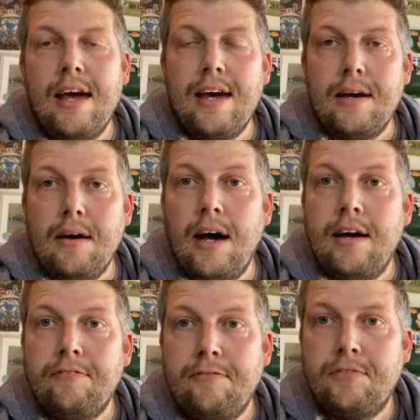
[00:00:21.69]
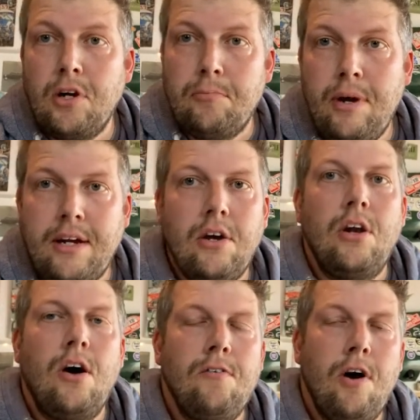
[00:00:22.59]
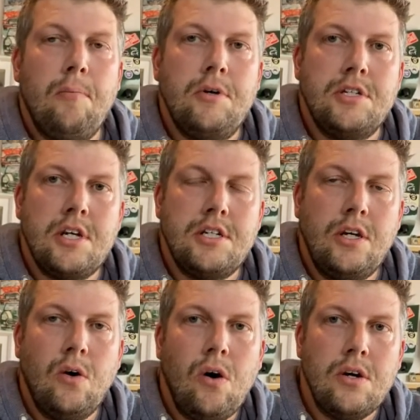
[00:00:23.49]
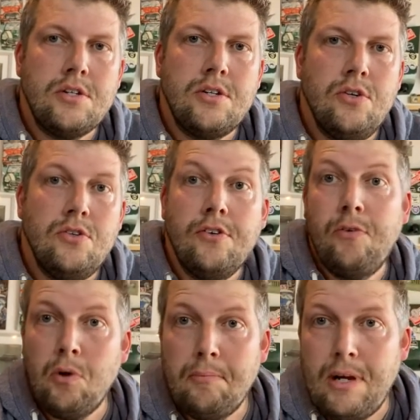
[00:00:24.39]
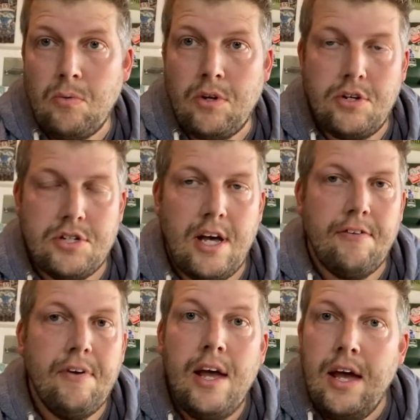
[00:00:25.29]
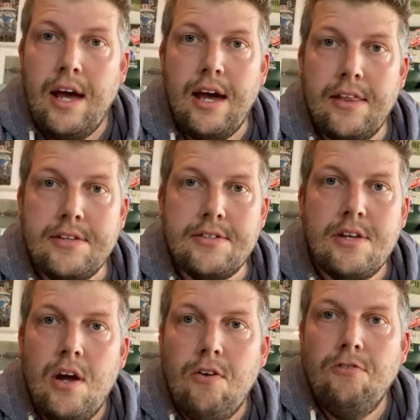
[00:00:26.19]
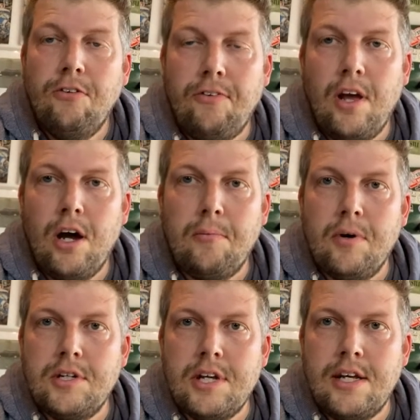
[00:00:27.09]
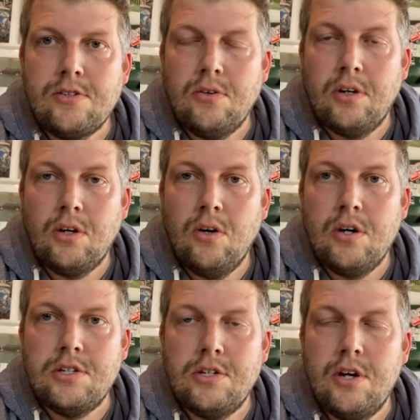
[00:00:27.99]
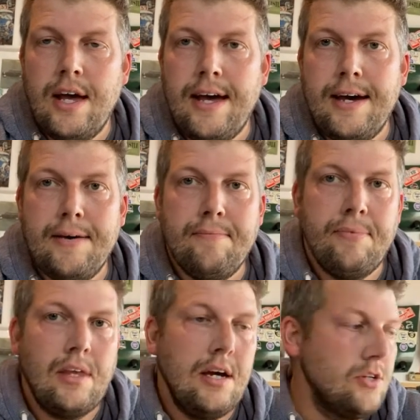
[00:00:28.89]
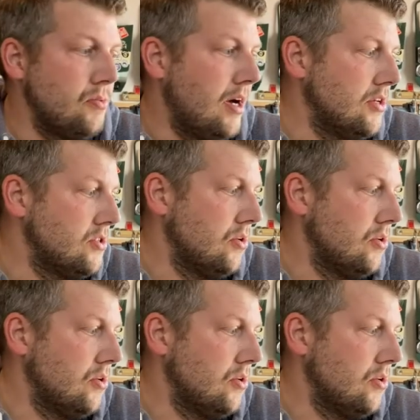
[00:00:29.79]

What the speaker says: I have done a breakdown of how much it's actually cost too. So if you want to build one yourself, this is roughly how much it's going to cost you as well.